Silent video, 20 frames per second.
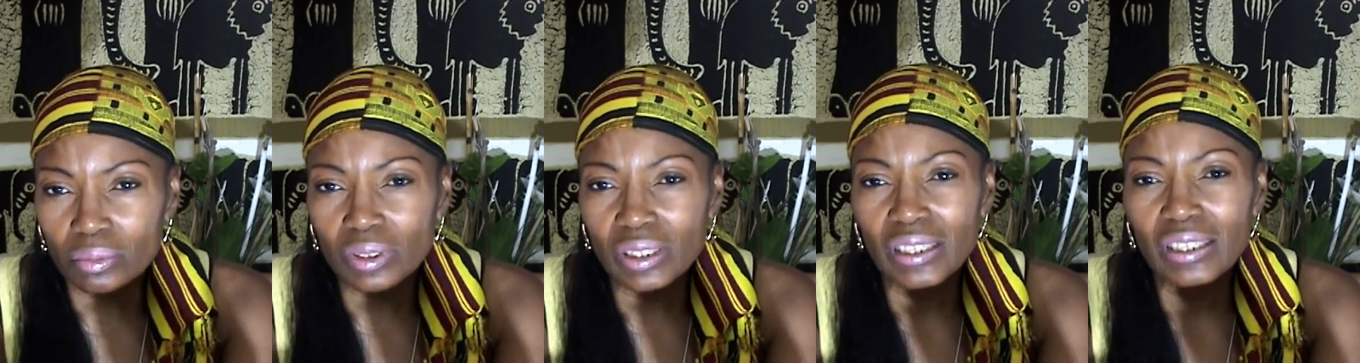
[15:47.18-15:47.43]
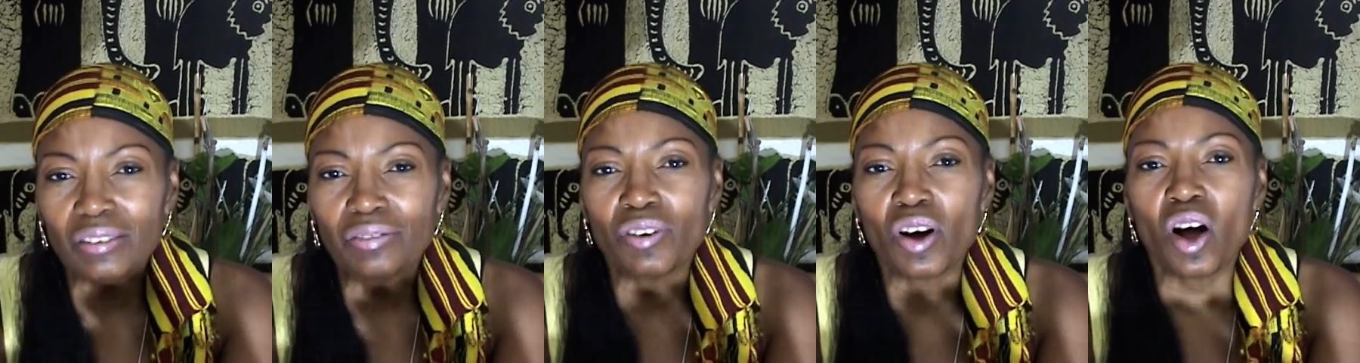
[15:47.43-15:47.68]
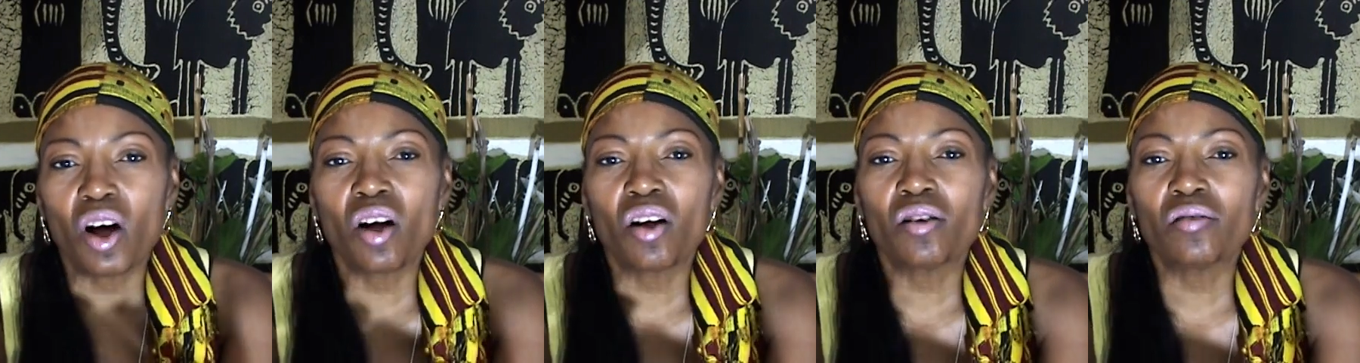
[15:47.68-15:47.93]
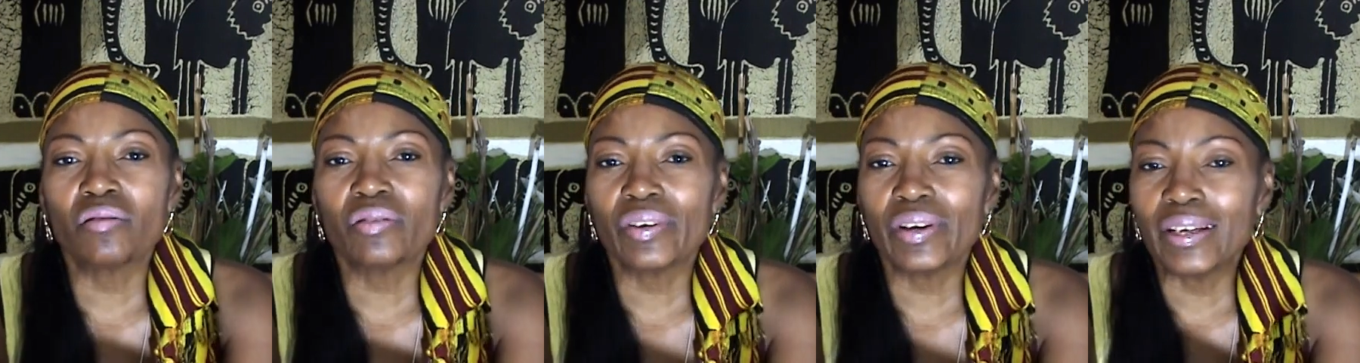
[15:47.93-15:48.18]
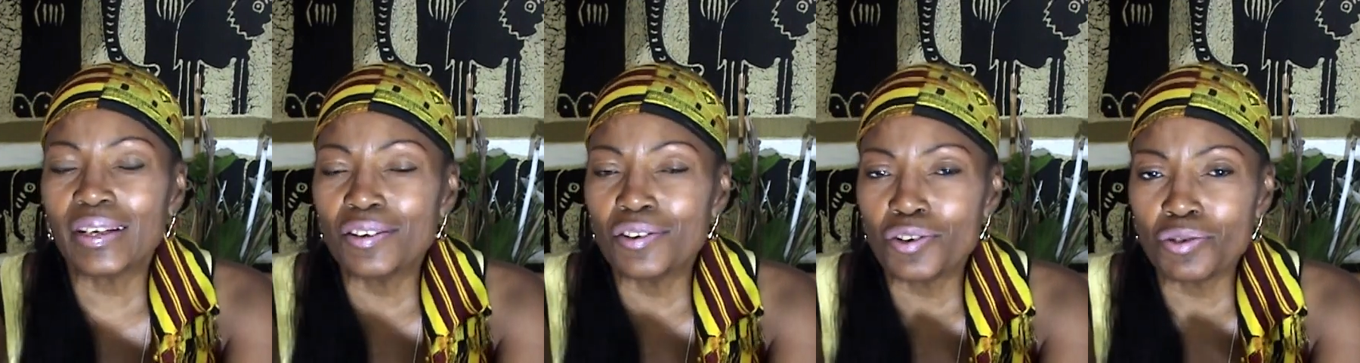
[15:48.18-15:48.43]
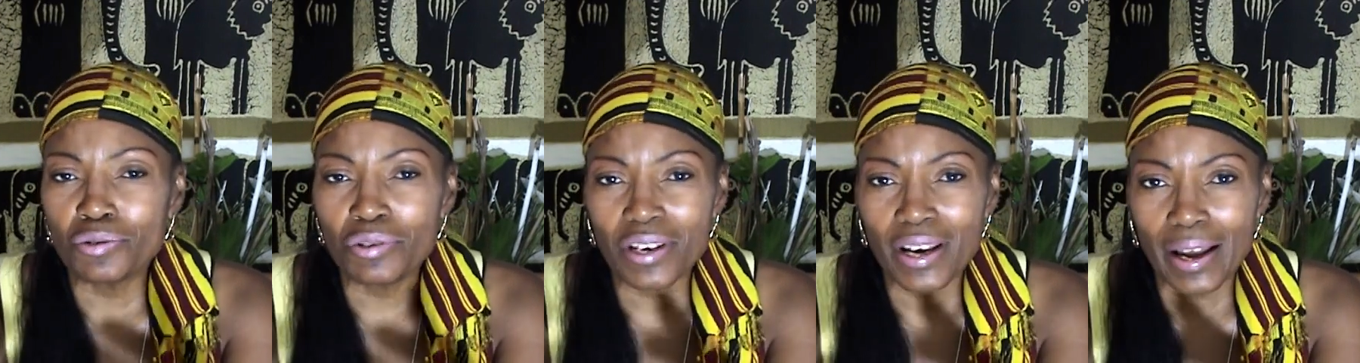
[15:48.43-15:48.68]
evolve in
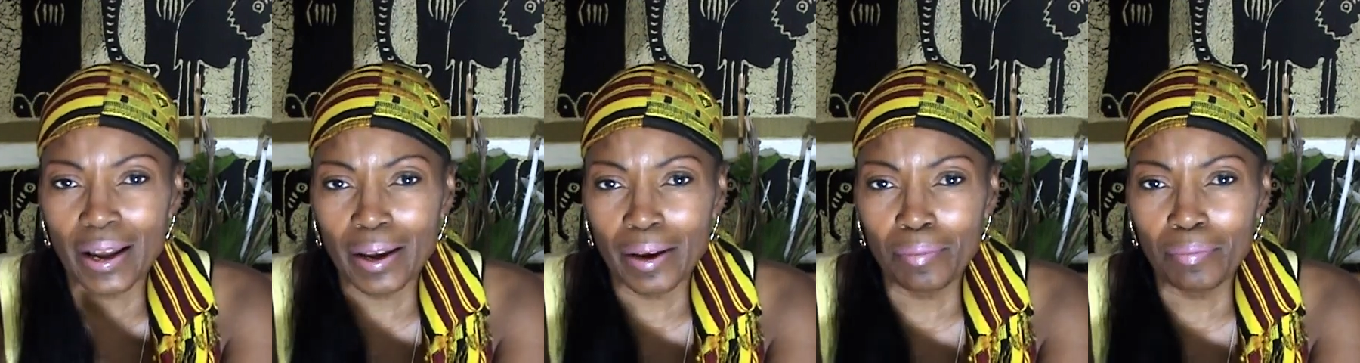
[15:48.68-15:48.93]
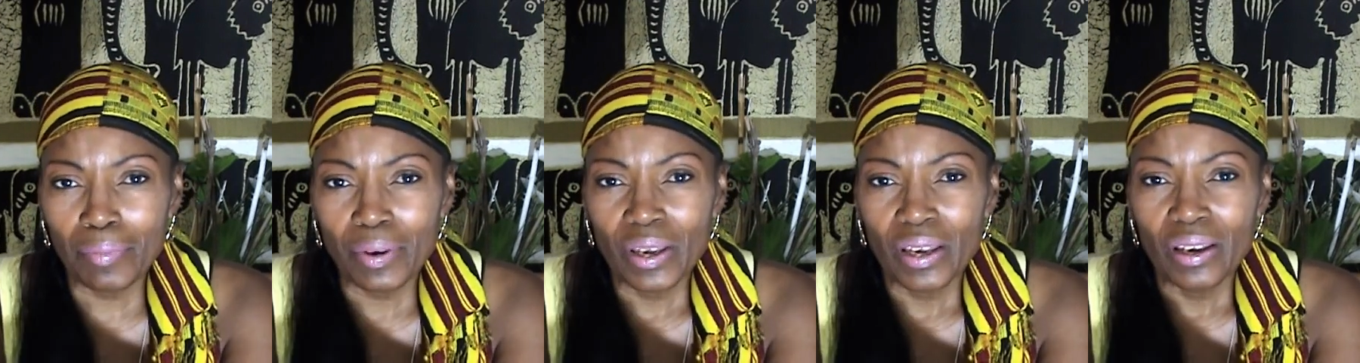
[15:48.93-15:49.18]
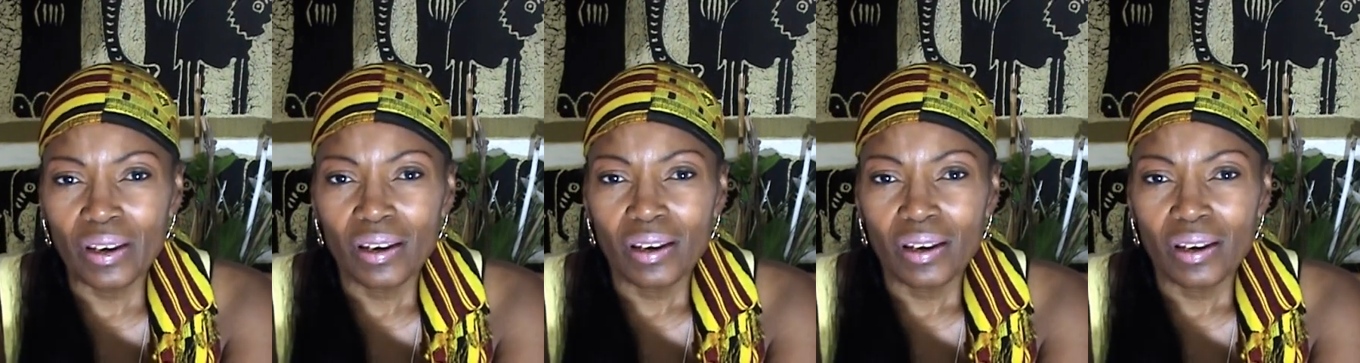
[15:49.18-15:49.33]
due time.